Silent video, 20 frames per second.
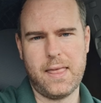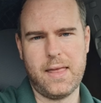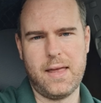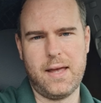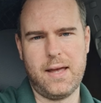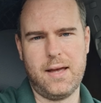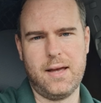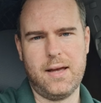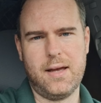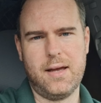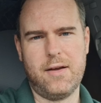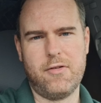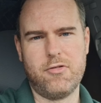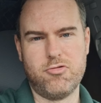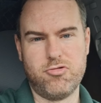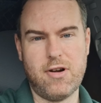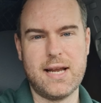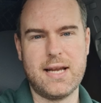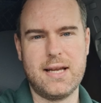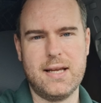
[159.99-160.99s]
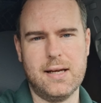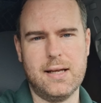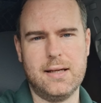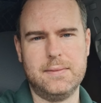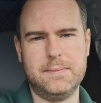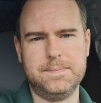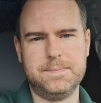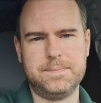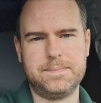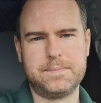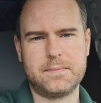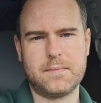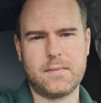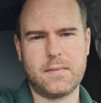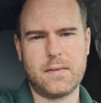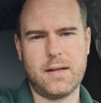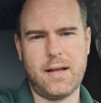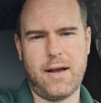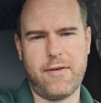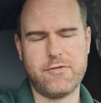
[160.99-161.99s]
regular,
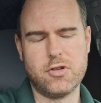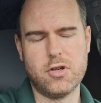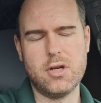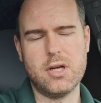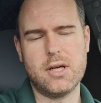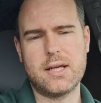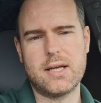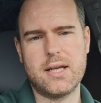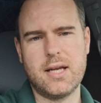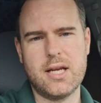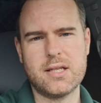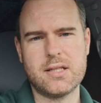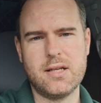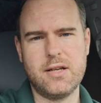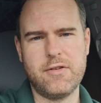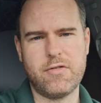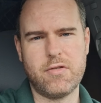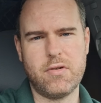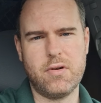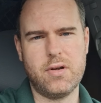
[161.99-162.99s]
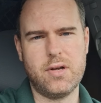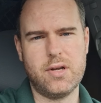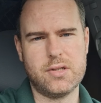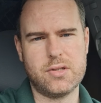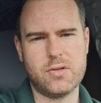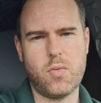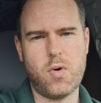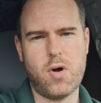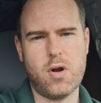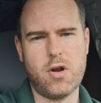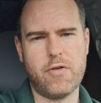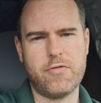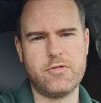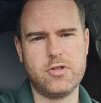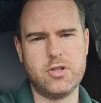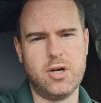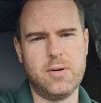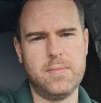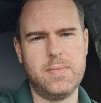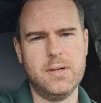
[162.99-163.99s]
I've done it occasionally as a one-off
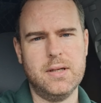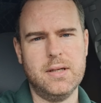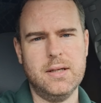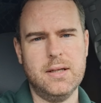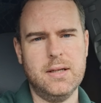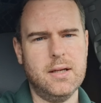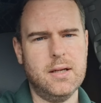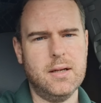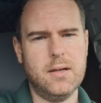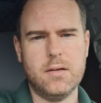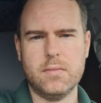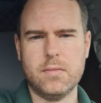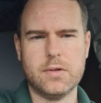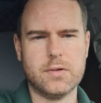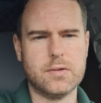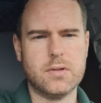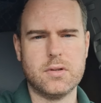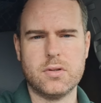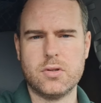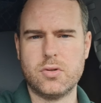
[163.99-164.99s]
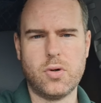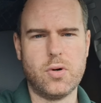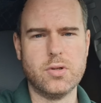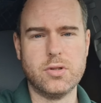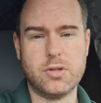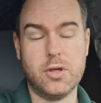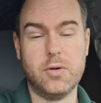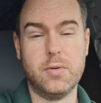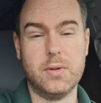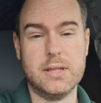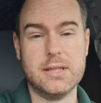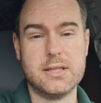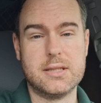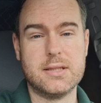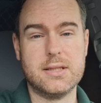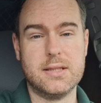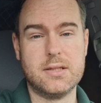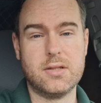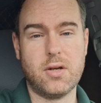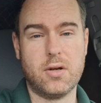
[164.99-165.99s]
job, but don't do it
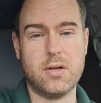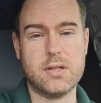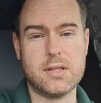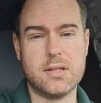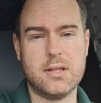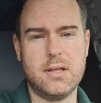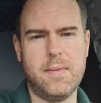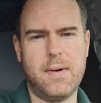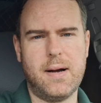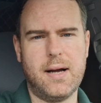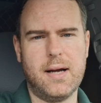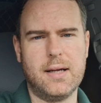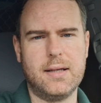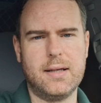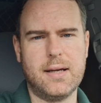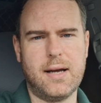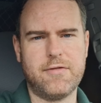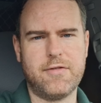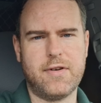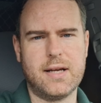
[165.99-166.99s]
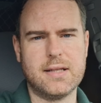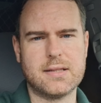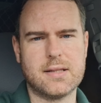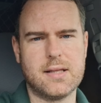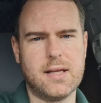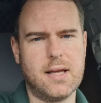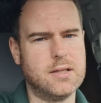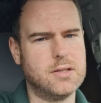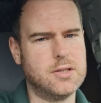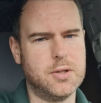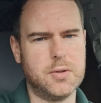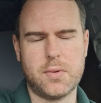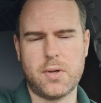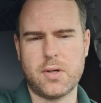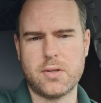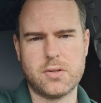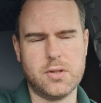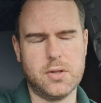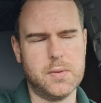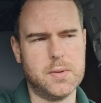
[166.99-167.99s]
is honestly my advice there. Do
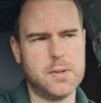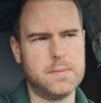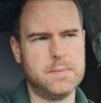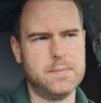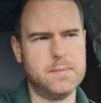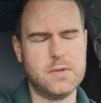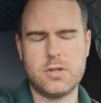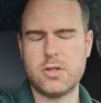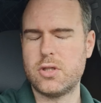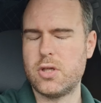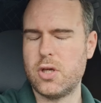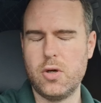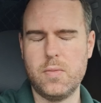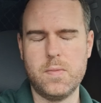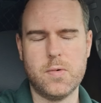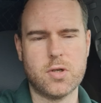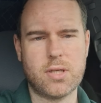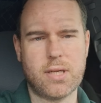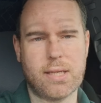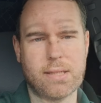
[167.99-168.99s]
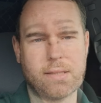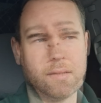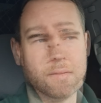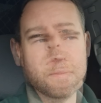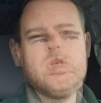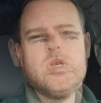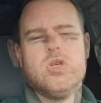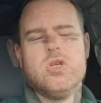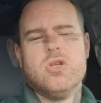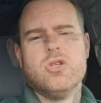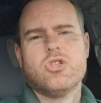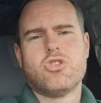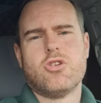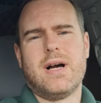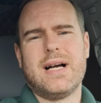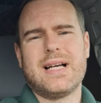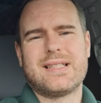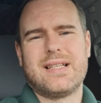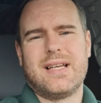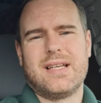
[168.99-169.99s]
not do it. Too much hassle. So
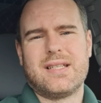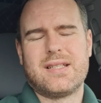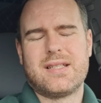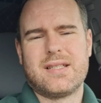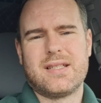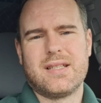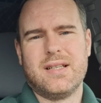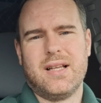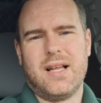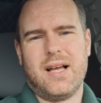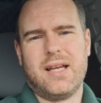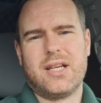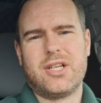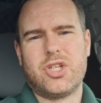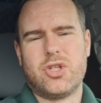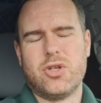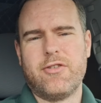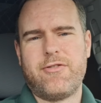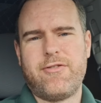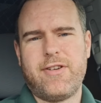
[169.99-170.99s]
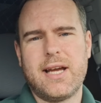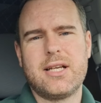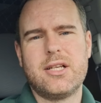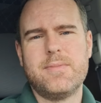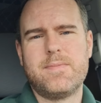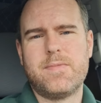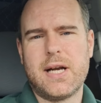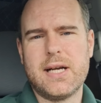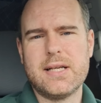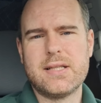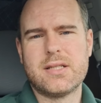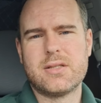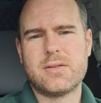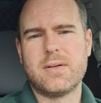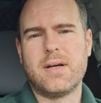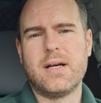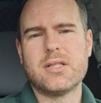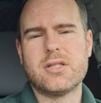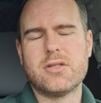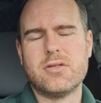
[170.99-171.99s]
access should affect your price as
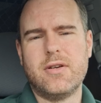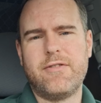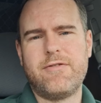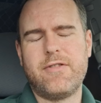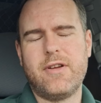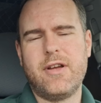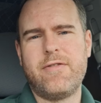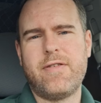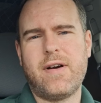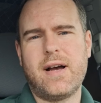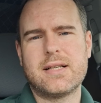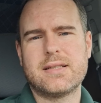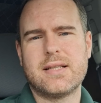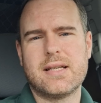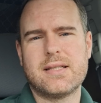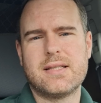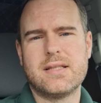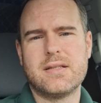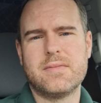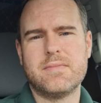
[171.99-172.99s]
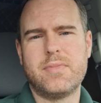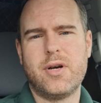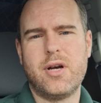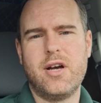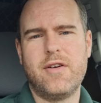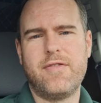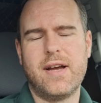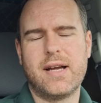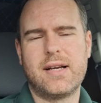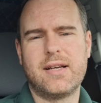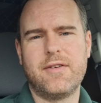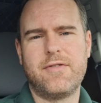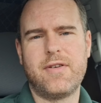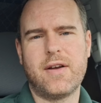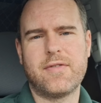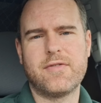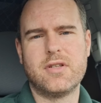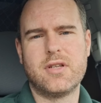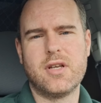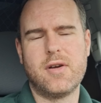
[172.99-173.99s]
well. So if access isn't perfect, if you
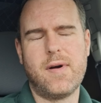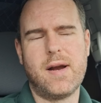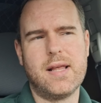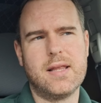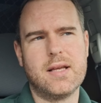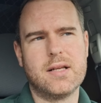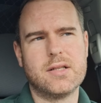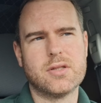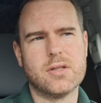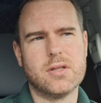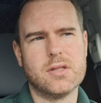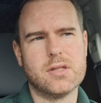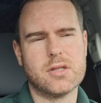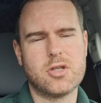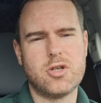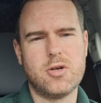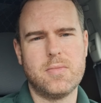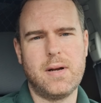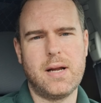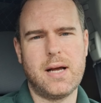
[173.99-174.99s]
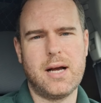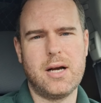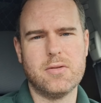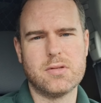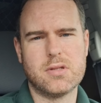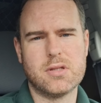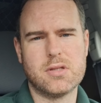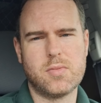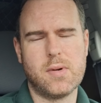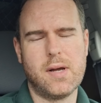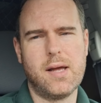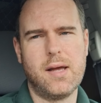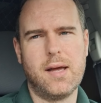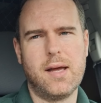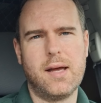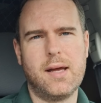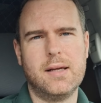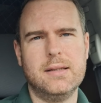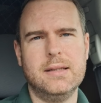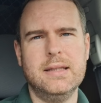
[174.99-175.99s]
have to do anything, so there's a couple of houses
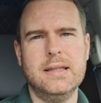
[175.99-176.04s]
where